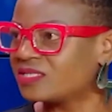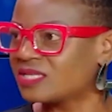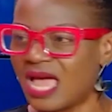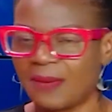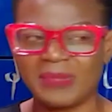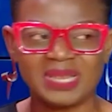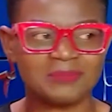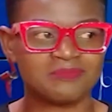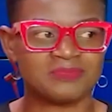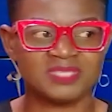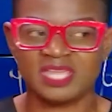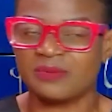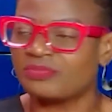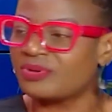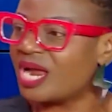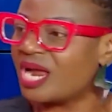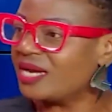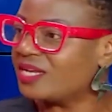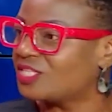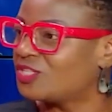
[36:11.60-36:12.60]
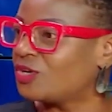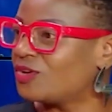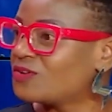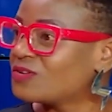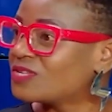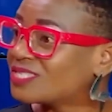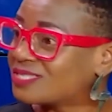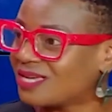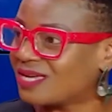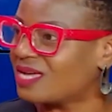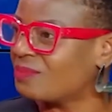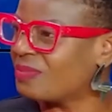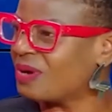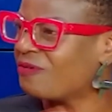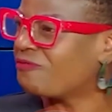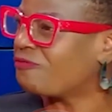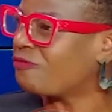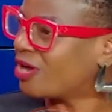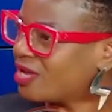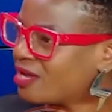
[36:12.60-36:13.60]
I mean, the brand is just
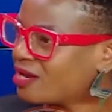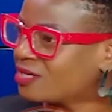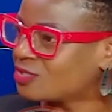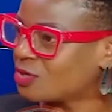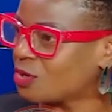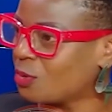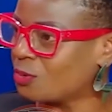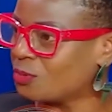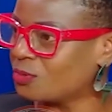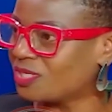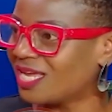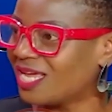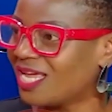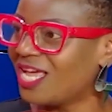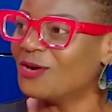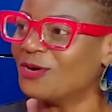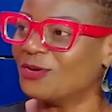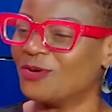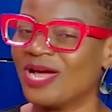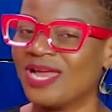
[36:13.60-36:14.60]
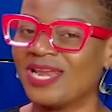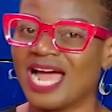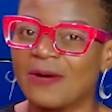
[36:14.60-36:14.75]
about 4 years old, right?